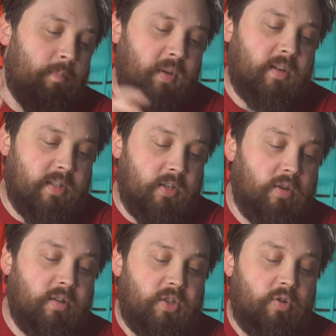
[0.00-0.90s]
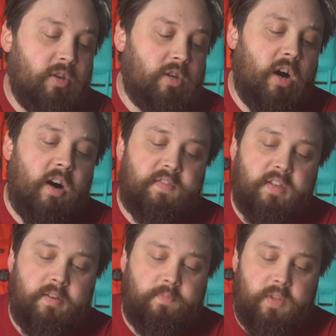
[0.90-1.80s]
because as long as you look
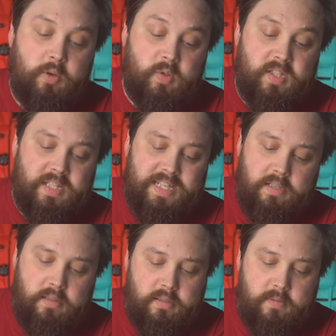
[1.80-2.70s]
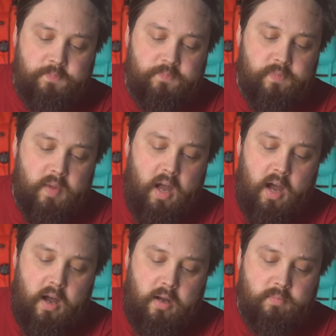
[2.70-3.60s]
after those seals,
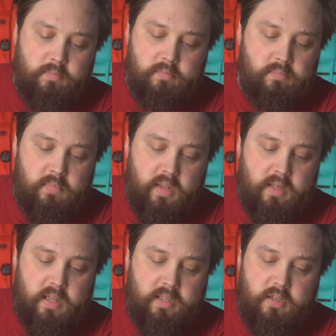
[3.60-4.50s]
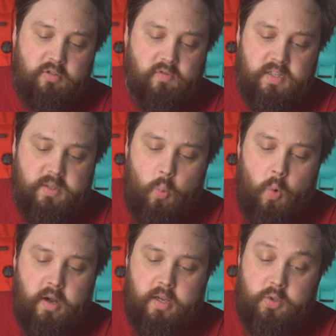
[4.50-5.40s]
um, there, there's no reason
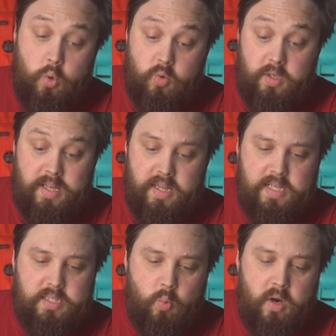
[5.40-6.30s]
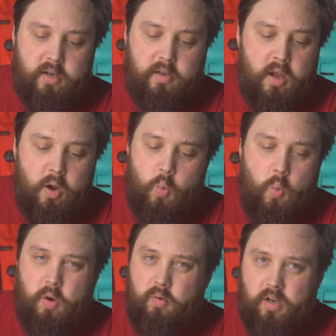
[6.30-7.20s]
why a torch like this one
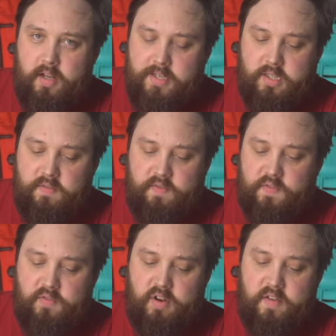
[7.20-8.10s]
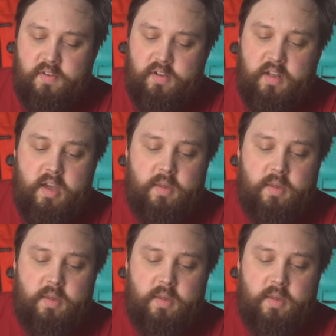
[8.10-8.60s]
won't last forever.